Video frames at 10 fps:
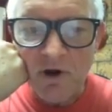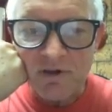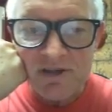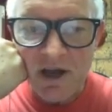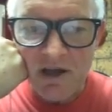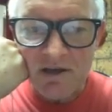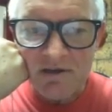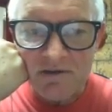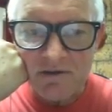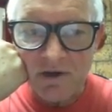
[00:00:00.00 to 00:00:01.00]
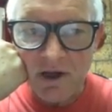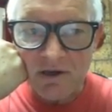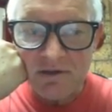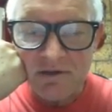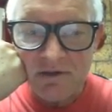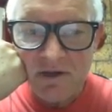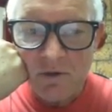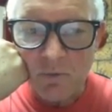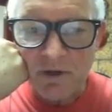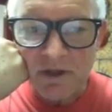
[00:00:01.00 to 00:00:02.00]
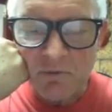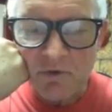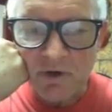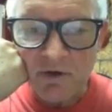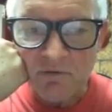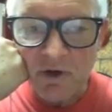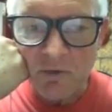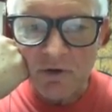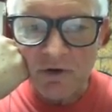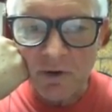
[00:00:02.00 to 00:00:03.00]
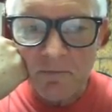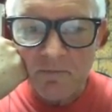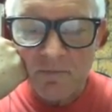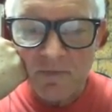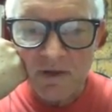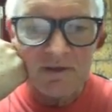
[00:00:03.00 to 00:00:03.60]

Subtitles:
dark side to not want them to interfere with her.